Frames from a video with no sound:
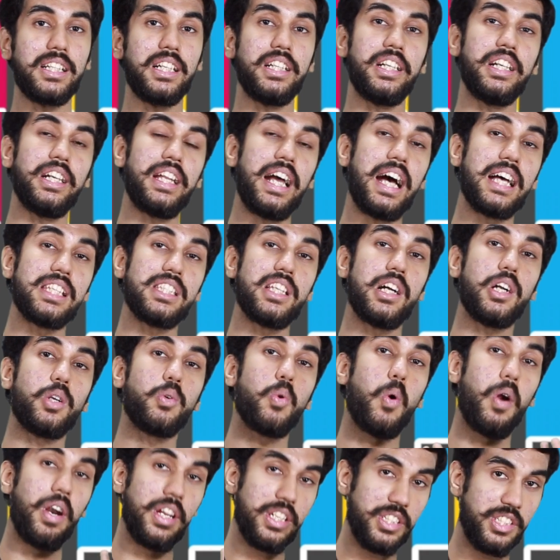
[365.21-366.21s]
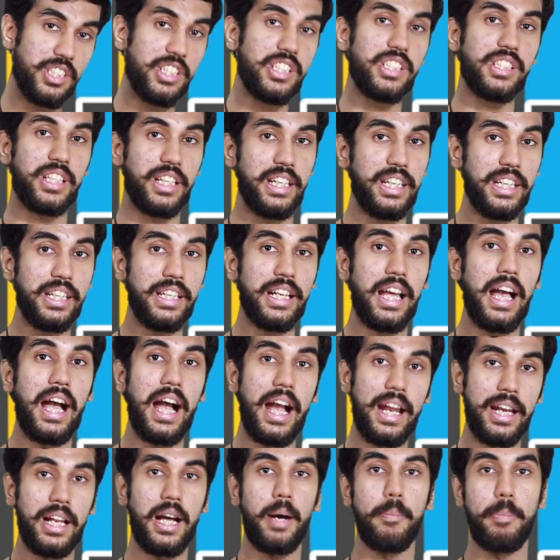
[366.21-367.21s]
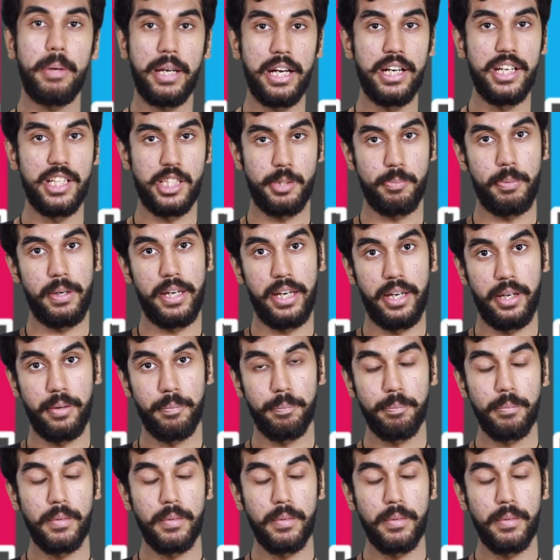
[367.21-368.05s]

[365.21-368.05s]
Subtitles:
that it has a Quad HD screen and a bigger display.